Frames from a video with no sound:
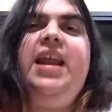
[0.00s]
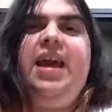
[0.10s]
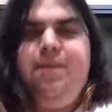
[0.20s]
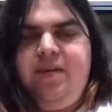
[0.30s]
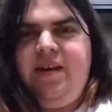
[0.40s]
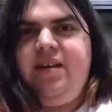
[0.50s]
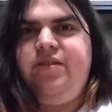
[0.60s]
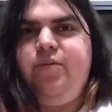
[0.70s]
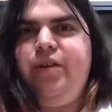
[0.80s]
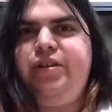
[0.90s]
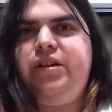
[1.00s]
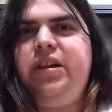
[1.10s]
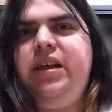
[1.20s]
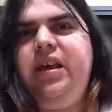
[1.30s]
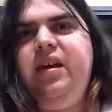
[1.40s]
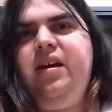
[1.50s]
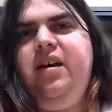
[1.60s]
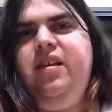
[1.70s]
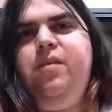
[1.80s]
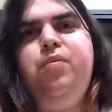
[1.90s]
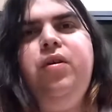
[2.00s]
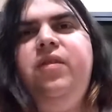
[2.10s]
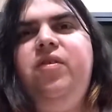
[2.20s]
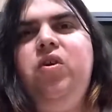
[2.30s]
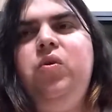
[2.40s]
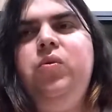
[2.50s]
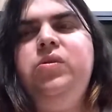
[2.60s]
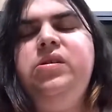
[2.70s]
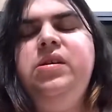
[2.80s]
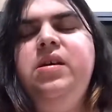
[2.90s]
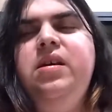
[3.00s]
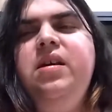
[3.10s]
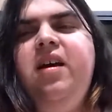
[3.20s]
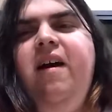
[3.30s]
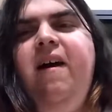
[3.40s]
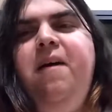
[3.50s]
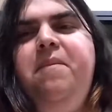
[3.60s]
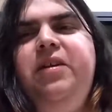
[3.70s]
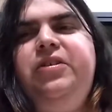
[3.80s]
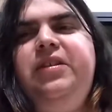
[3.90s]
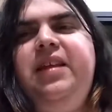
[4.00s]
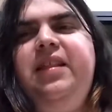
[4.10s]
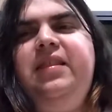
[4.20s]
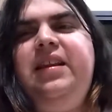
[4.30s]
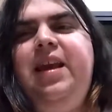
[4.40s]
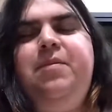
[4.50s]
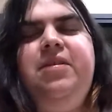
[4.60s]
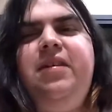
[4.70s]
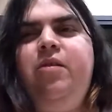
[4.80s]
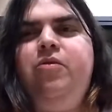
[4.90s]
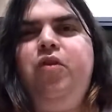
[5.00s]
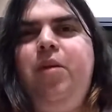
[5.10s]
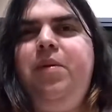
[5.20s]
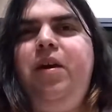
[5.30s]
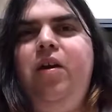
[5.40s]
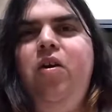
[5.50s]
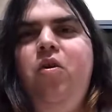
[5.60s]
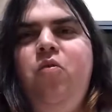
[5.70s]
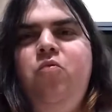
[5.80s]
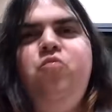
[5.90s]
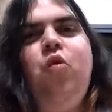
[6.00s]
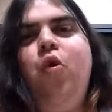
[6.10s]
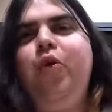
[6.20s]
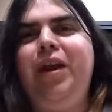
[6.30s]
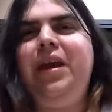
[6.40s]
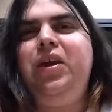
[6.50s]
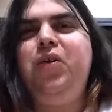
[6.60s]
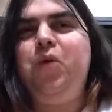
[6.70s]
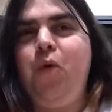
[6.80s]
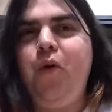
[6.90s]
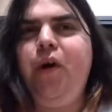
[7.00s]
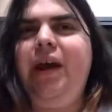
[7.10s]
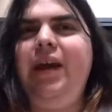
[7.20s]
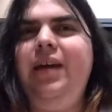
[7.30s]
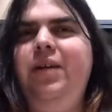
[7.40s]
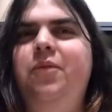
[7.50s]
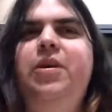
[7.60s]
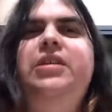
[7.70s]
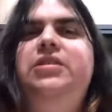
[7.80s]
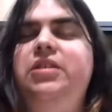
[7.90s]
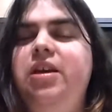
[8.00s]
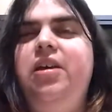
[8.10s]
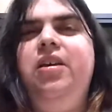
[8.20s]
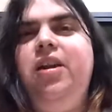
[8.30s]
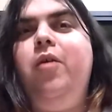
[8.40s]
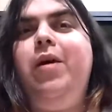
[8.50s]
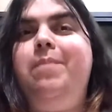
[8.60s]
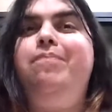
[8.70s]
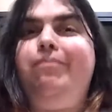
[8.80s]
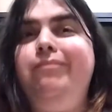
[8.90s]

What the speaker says: name because originally the previews mentioned that the name of the singer was going to be Rory Gory, which, you know what?